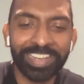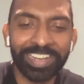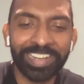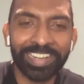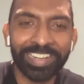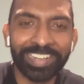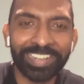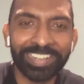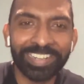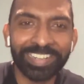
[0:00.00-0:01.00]

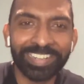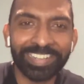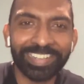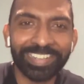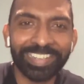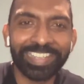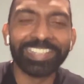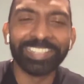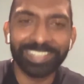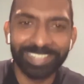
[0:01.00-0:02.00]
uh,
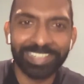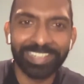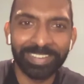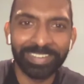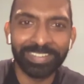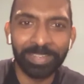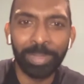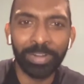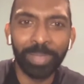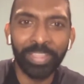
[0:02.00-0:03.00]

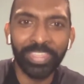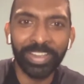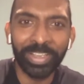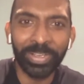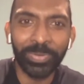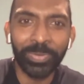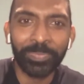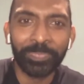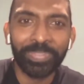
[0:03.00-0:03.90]
about a month ago,